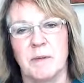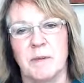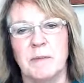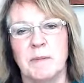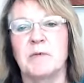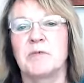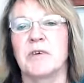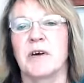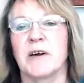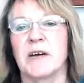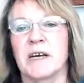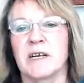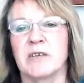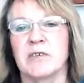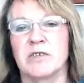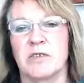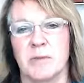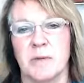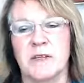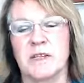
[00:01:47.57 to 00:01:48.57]
people so I can do
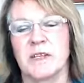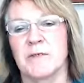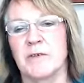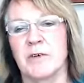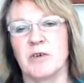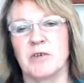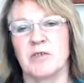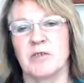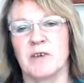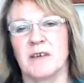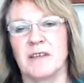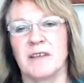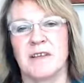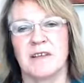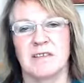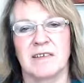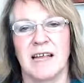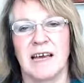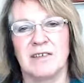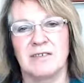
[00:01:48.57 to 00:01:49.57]
some interviews in this
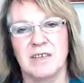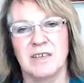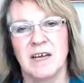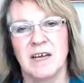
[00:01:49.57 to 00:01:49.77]
last